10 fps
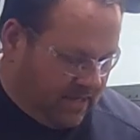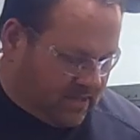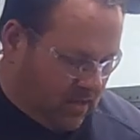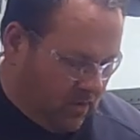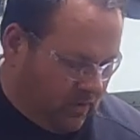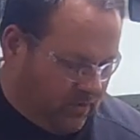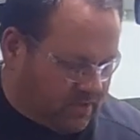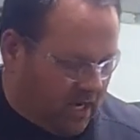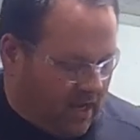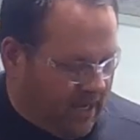And so you
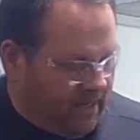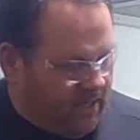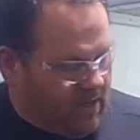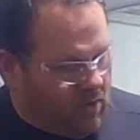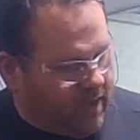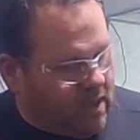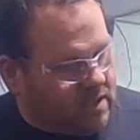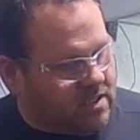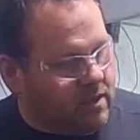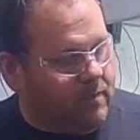tight, and it only
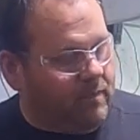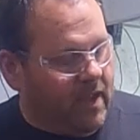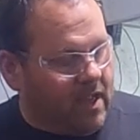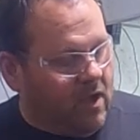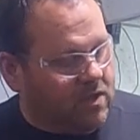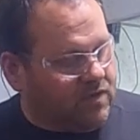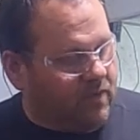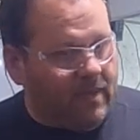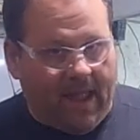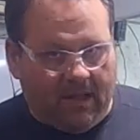goes, it goes
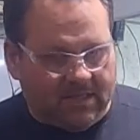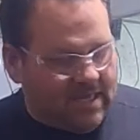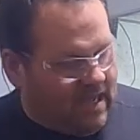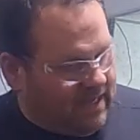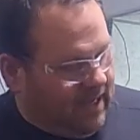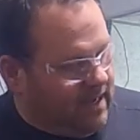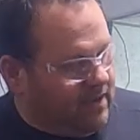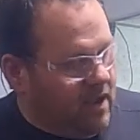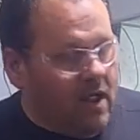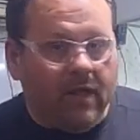from the outside
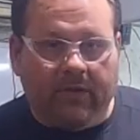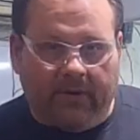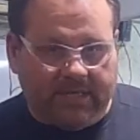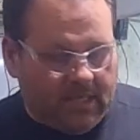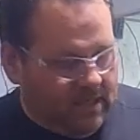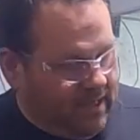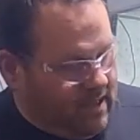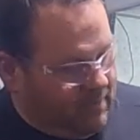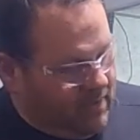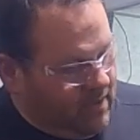in, there is a
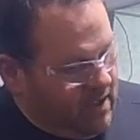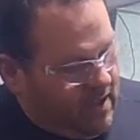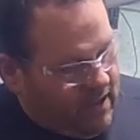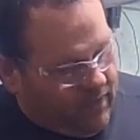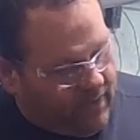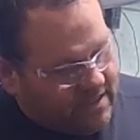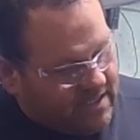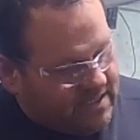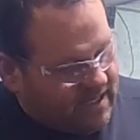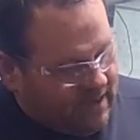lip, and there is
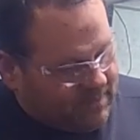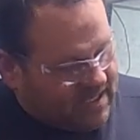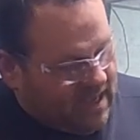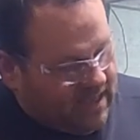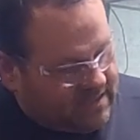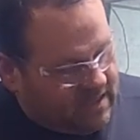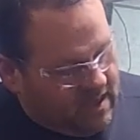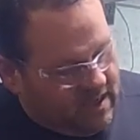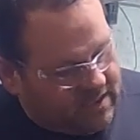a step size,